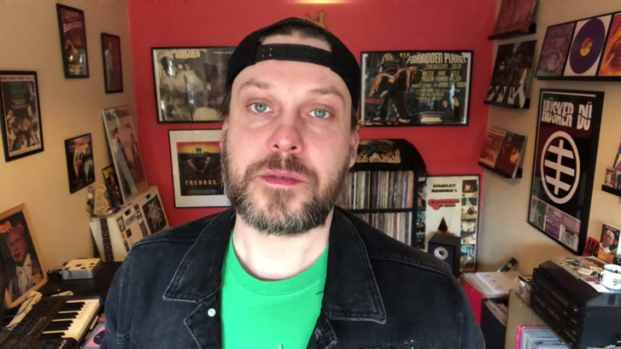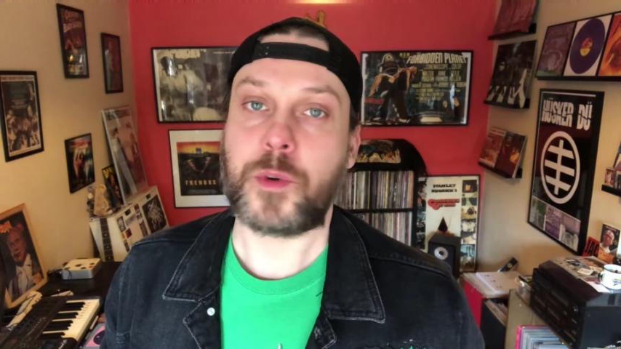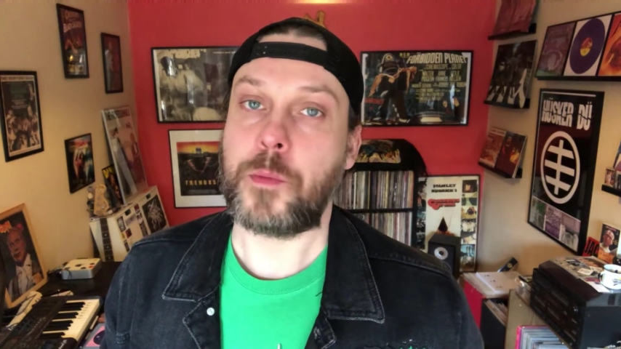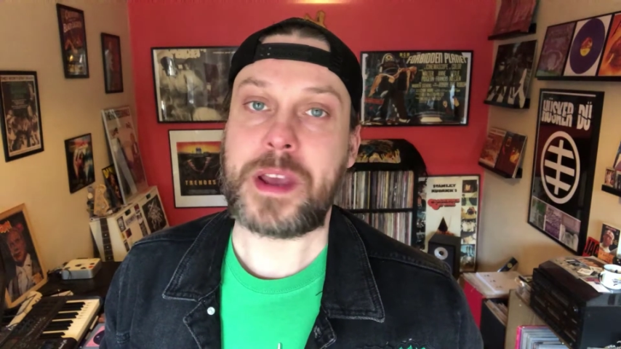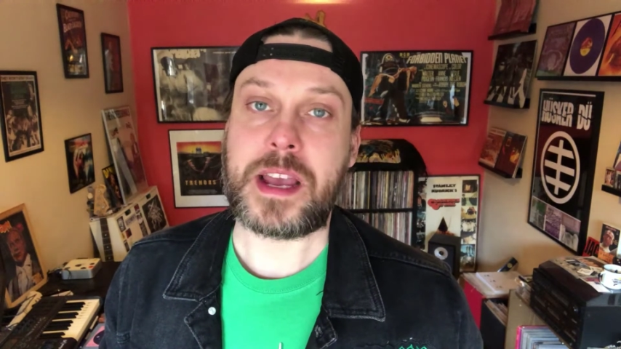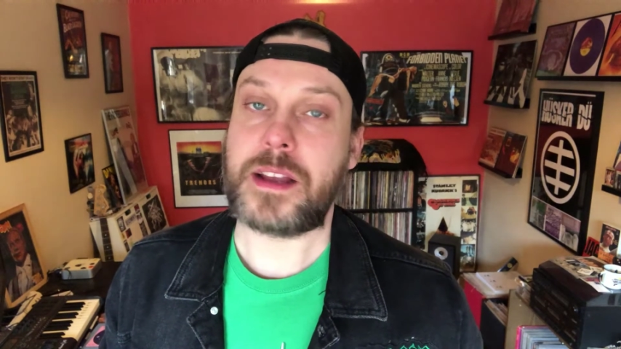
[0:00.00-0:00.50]

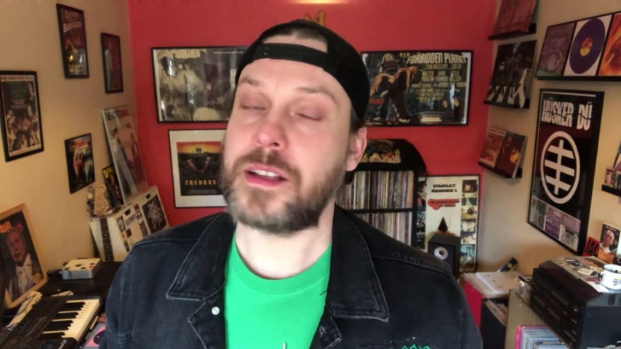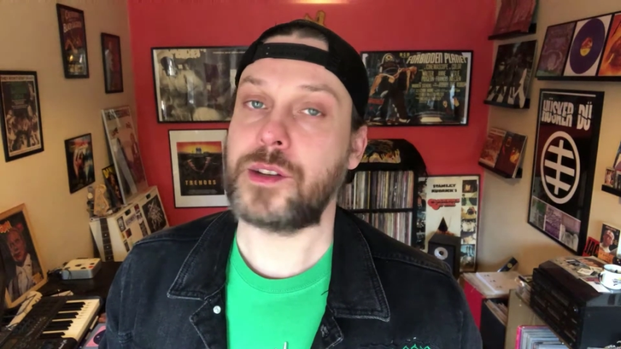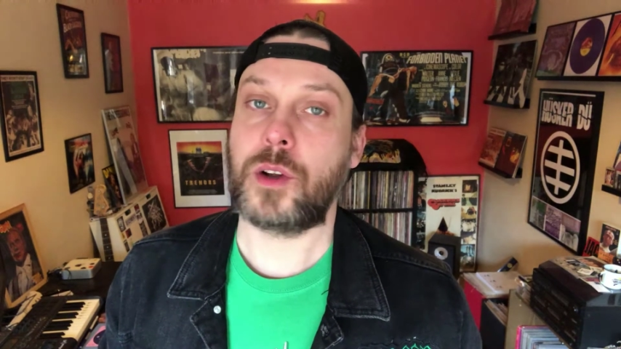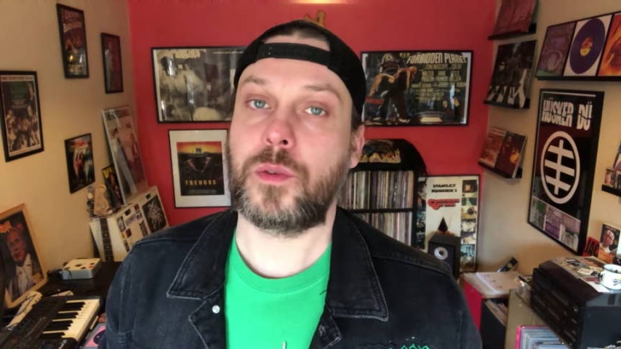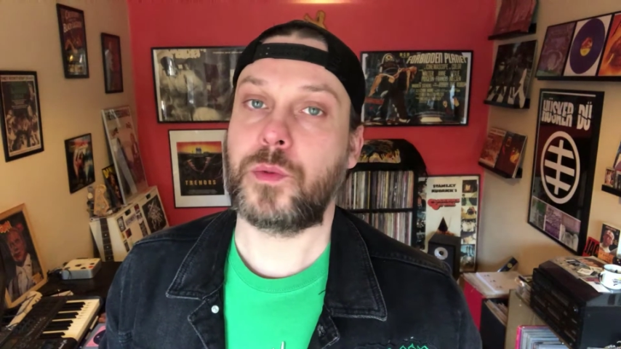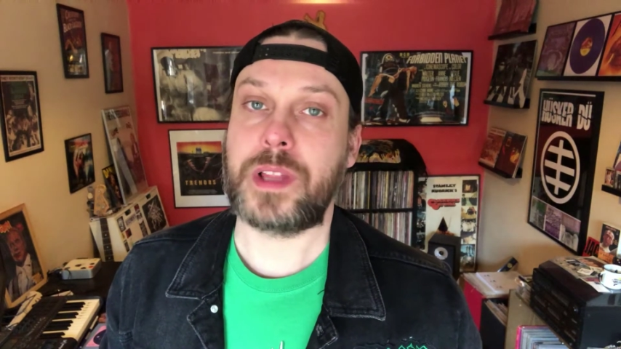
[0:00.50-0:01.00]
for me, it's
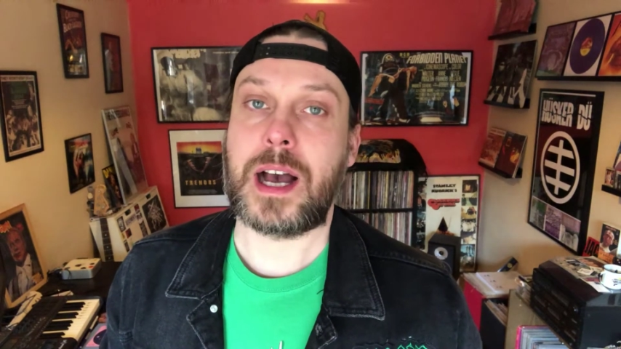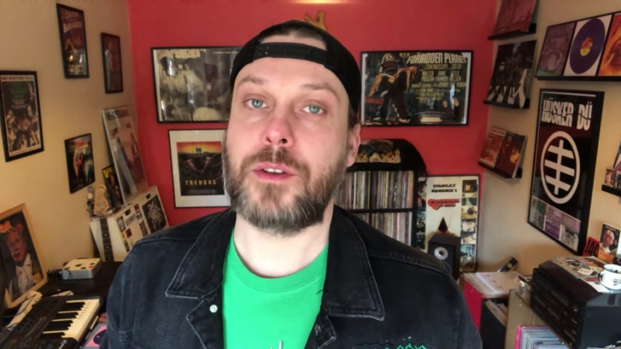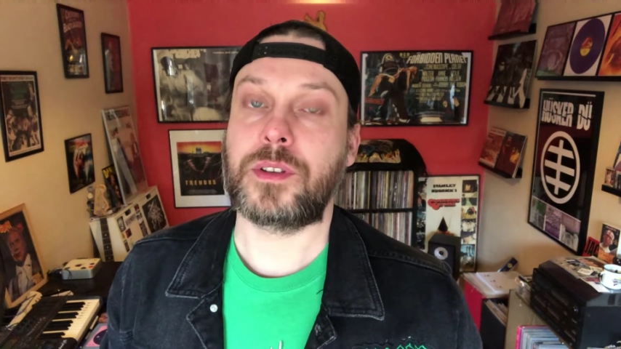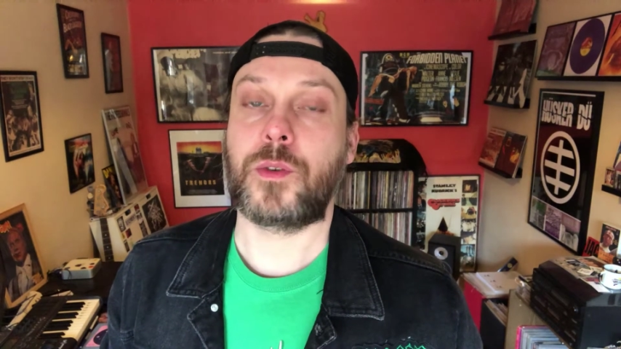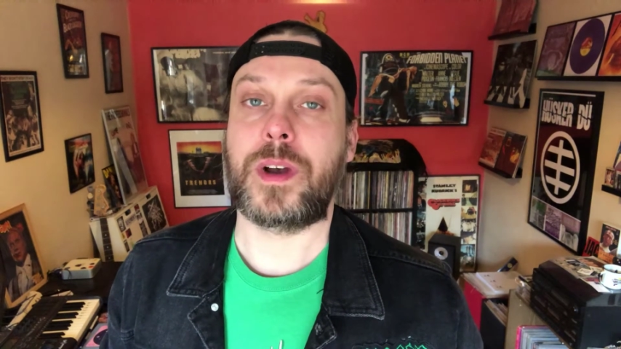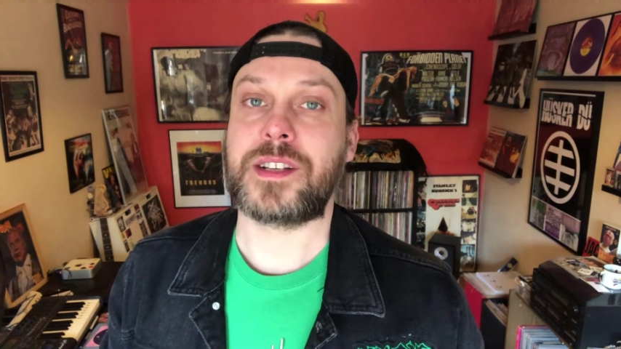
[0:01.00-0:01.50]
not
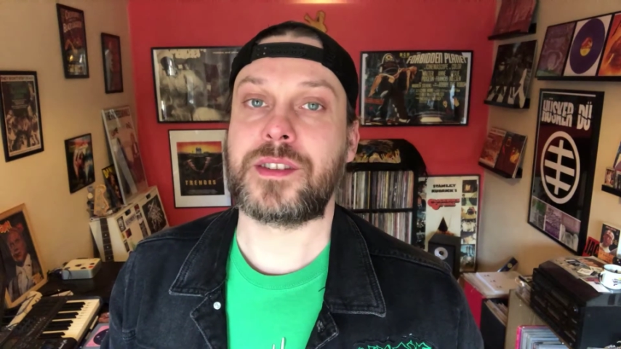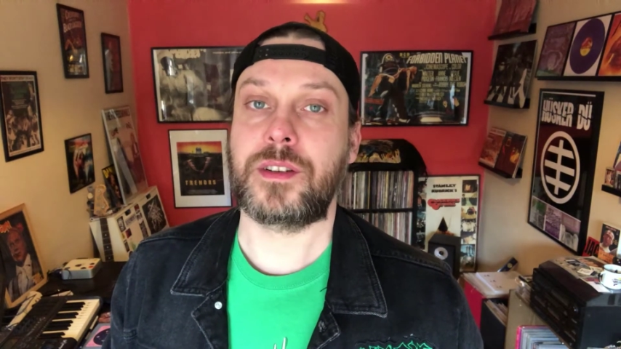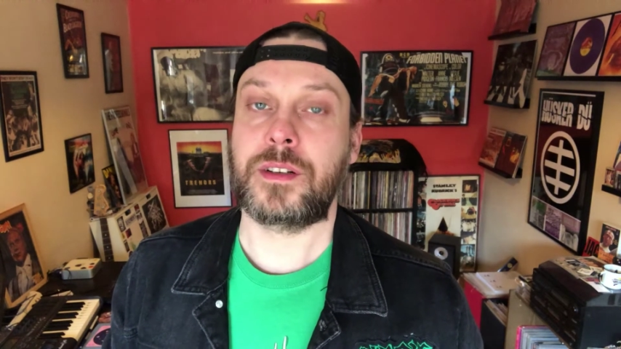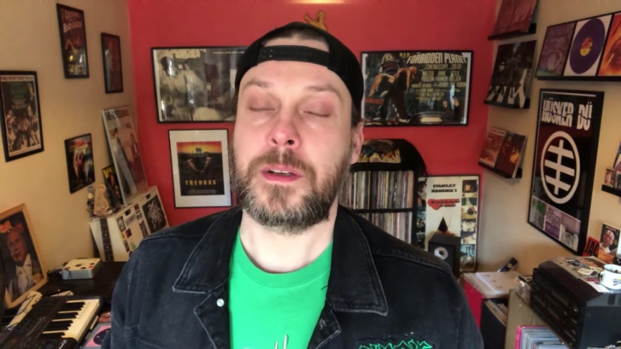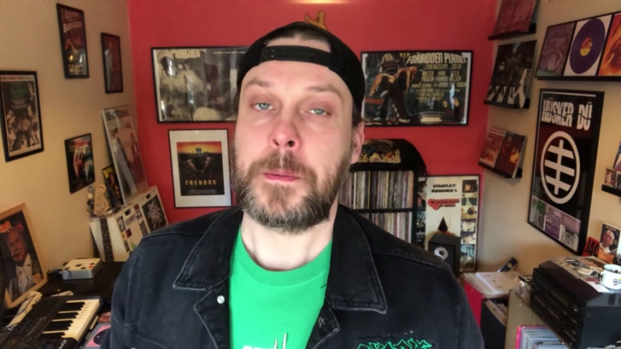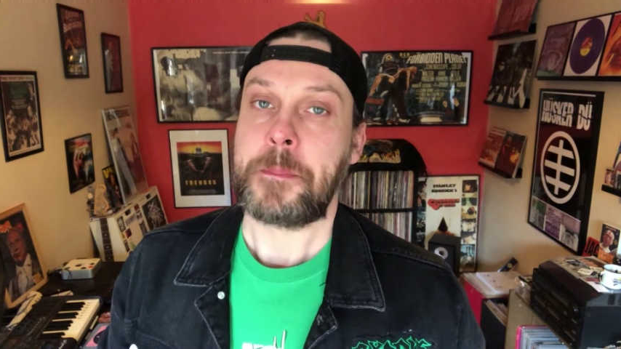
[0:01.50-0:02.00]
without a
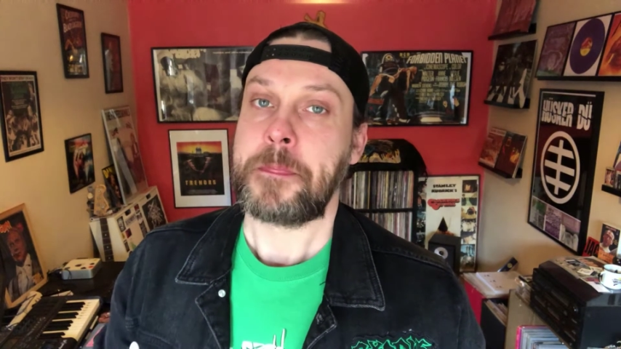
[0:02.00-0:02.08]
question.